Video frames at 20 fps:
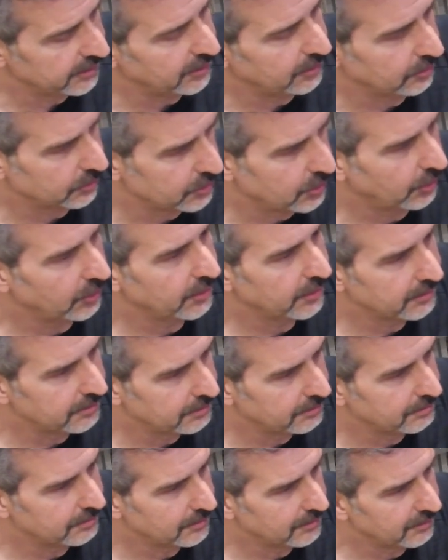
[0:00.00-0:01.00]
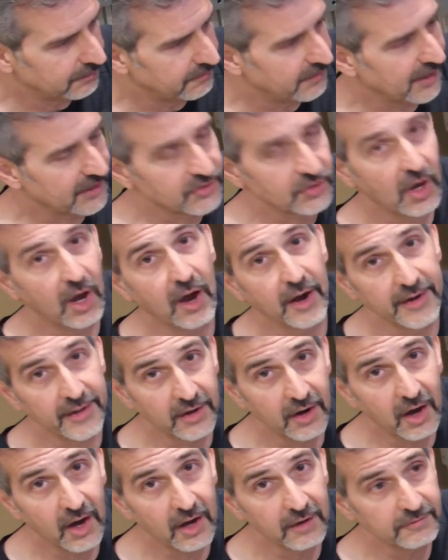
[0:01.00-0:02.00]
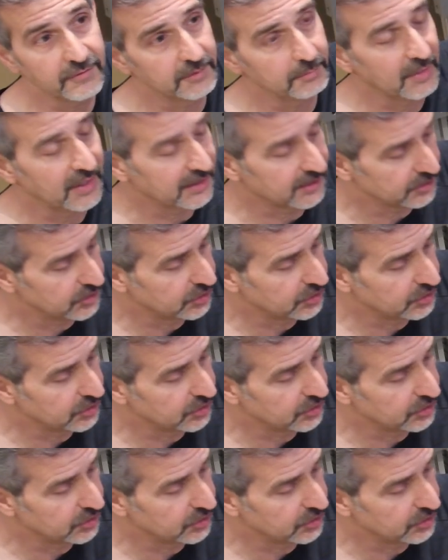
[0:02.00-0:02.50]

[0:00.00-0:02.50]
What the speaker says: and turn effects on and off and make